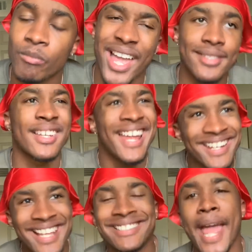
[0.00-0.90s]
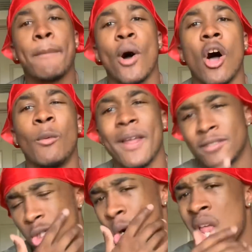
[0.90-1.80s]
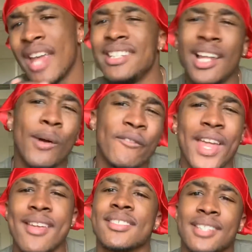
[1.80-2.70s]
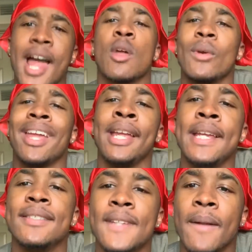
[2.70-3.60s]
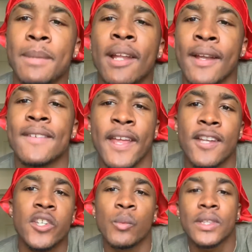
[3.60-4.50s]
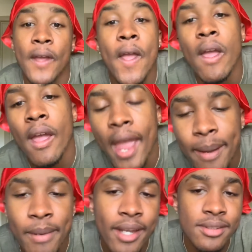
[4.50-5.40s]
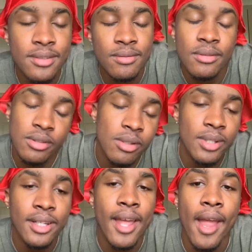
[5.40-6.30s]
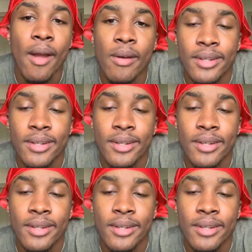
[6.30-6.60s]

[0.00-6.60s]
That's that part, whatever. So yellow phase is kind of when they ease up. They hit you with the, hey man, just, you know, get down.